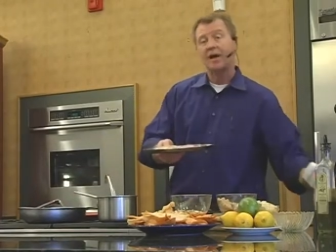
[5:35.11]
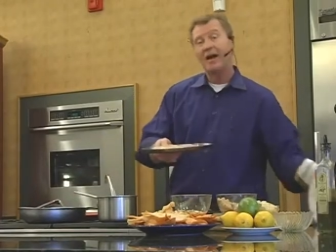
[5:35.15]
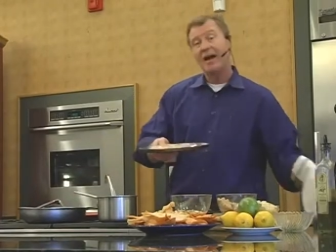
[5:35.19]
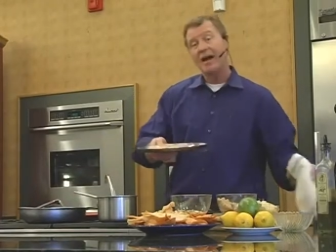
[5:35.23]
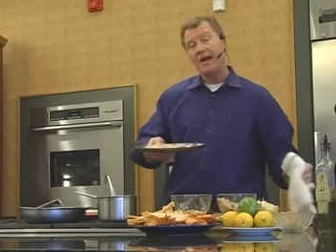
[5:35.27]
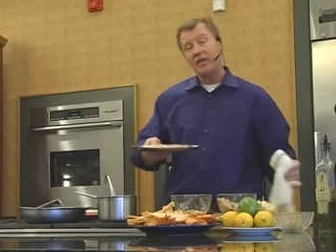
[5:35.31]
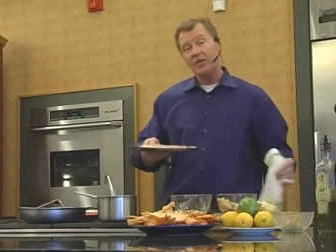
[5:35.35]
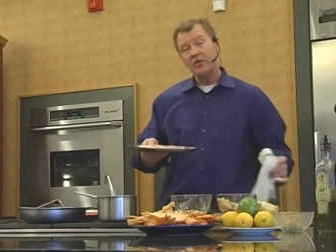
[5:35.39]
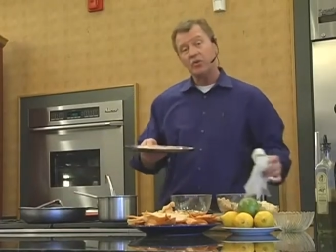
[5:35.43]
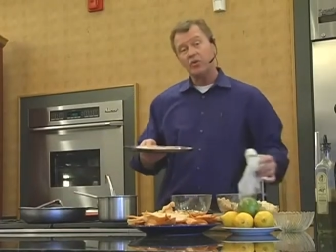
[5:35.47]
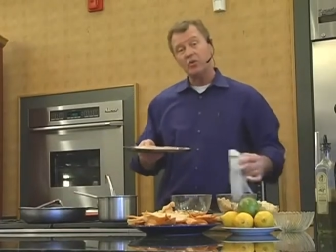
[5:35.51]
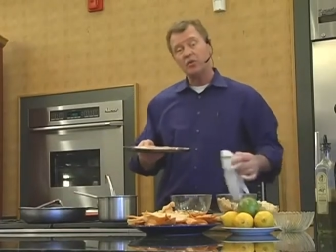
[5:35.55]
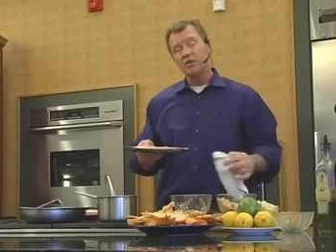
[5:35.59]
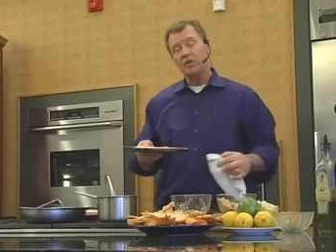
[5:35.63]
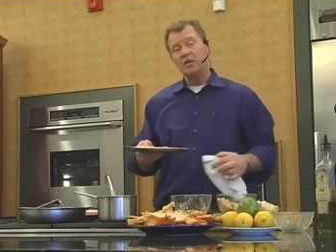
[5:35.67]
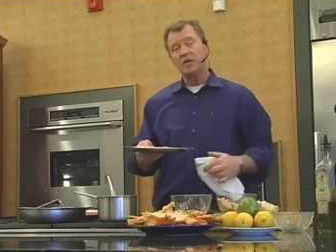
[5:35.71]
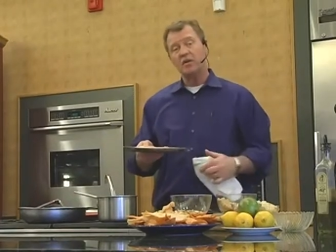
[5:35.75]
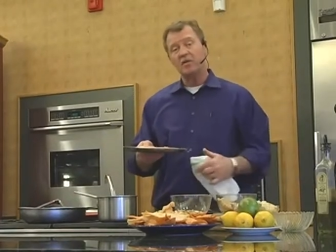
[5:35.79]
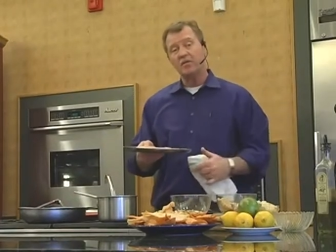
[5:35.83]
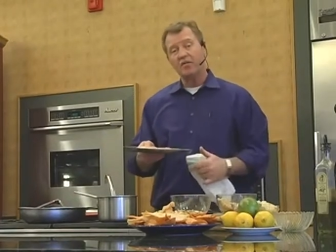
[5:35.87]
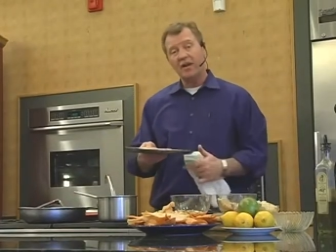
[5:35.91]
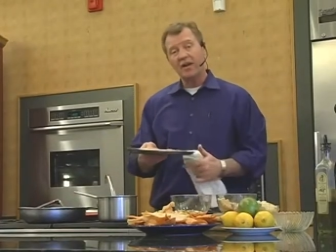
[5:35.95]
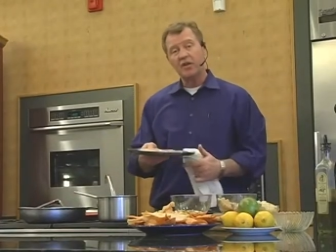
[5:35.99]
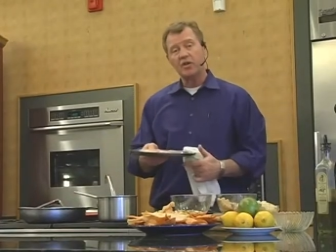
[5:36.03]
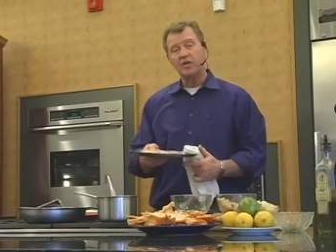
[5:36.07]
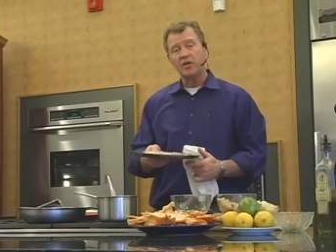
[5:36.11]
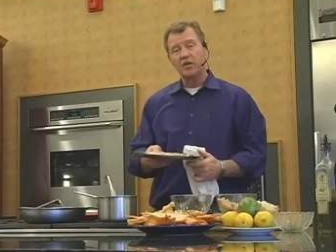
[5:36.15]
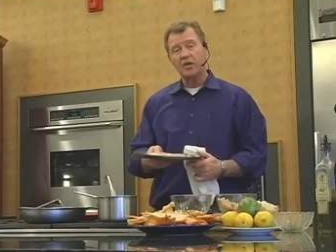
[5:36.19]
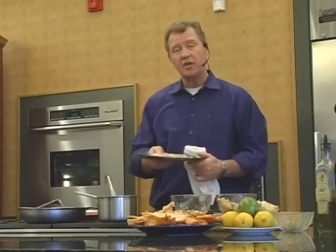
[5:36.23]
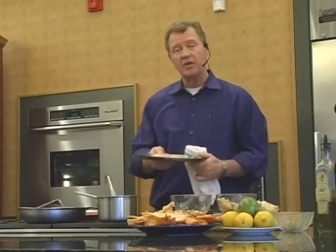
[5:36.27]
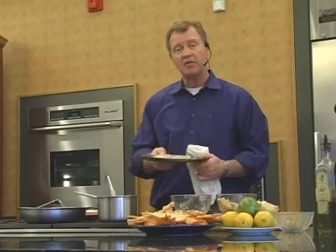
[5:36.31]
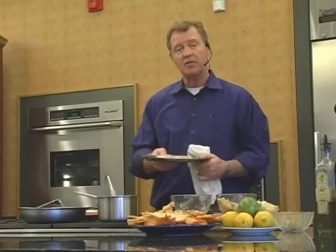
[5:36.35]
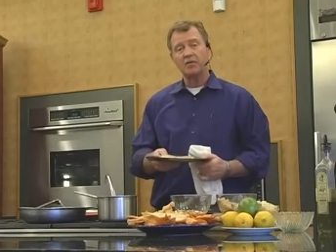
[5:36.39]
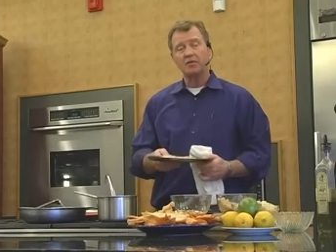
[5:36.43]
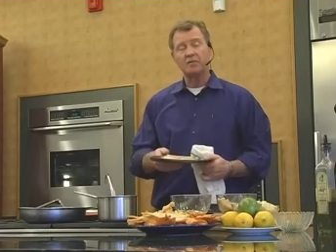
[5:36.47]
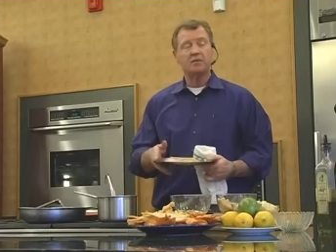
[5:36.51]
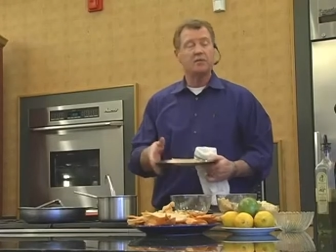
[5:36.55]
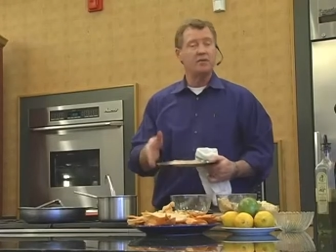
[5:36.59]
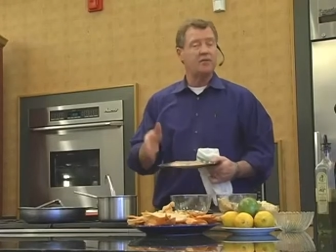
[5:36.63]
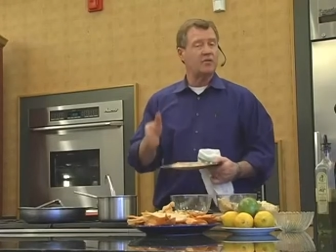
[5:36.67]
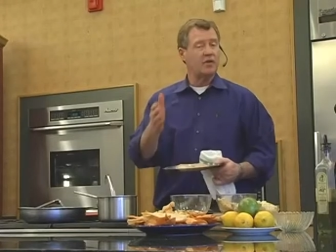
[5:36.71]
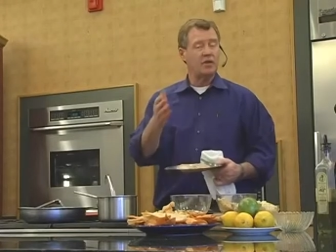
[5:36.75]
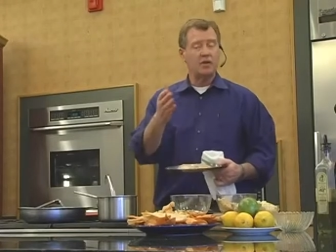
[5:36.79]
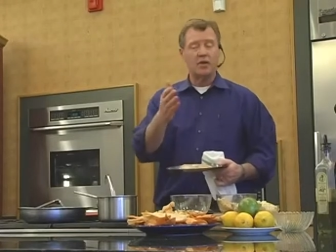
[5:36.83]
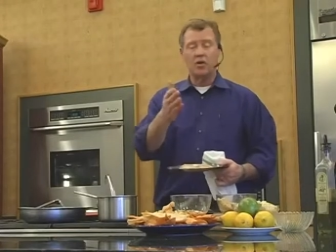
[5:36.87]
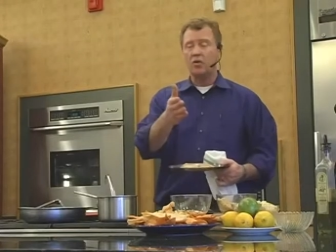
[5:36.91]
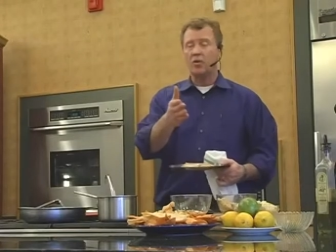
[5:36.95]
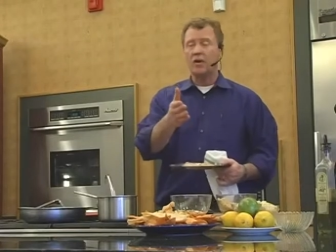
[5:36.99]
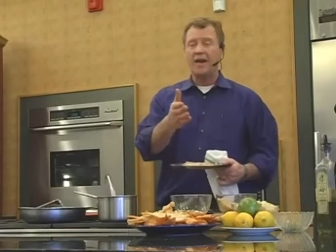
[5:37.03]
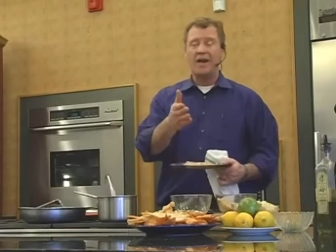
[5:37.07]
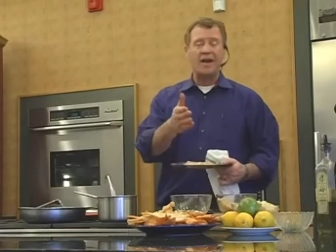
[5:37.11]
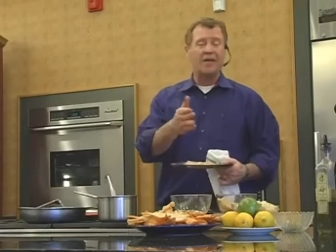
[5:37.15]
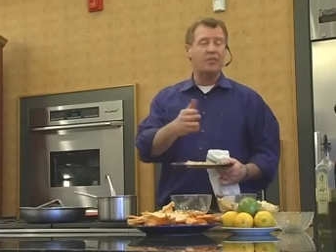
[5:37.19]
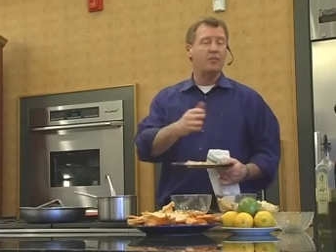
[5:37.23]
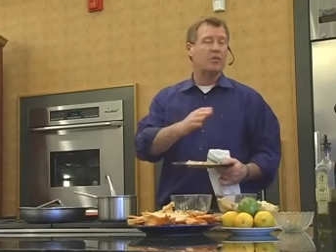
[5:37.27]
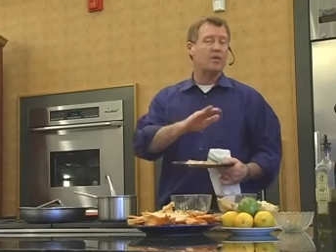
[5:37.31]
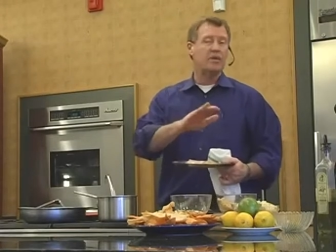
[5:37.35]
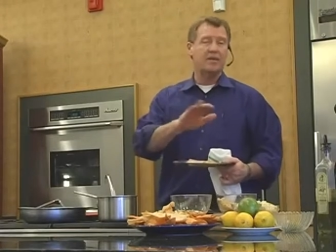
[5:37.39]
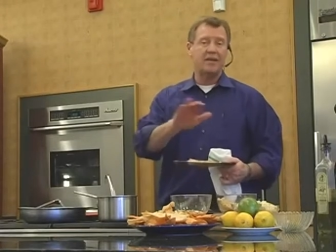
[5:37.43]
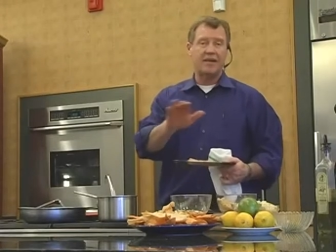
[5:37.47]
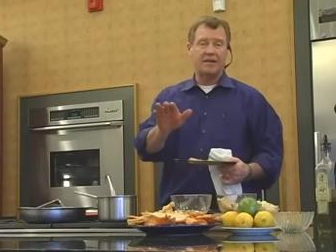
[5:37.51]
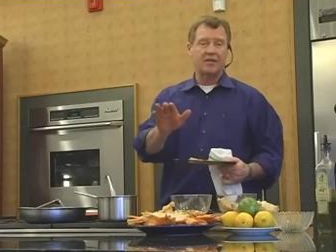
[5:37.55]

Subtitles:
I use a convection oven. If you don't have one,